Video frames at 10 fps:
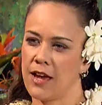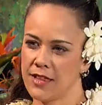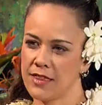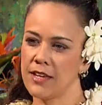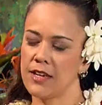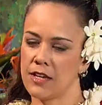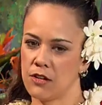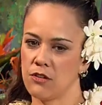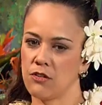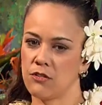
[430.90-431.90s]
I think
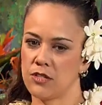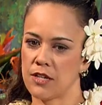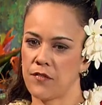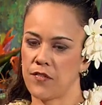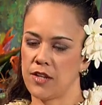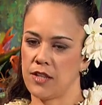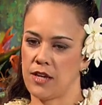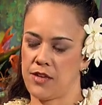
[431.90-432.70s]
you know definitely.